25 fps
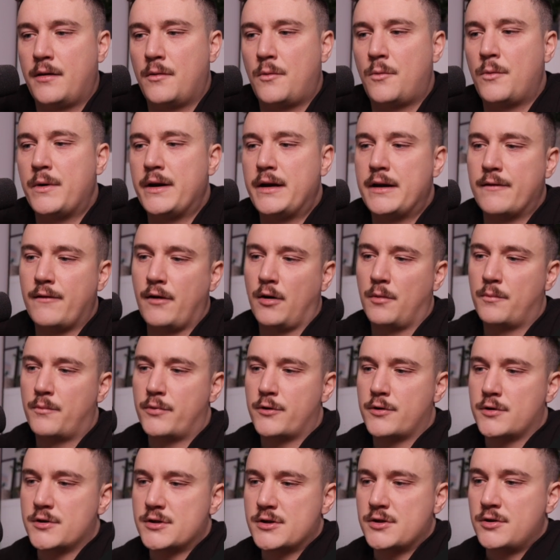we
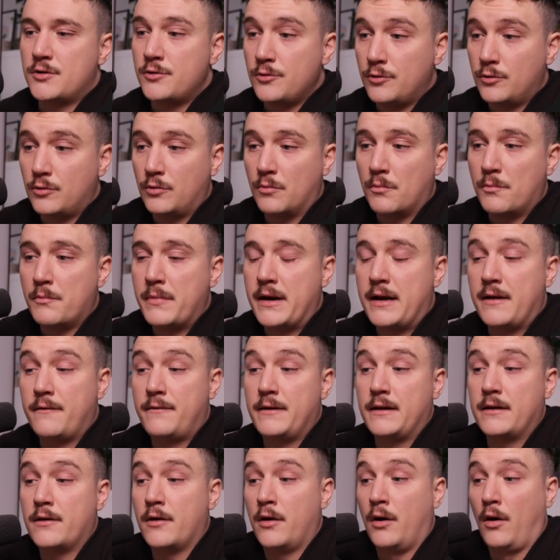developers too
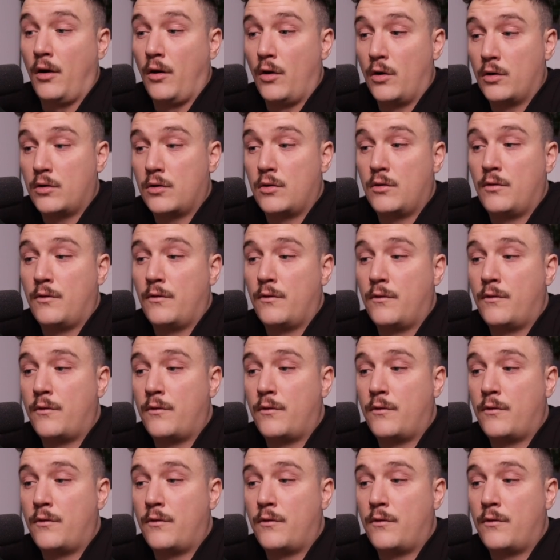benefit a lot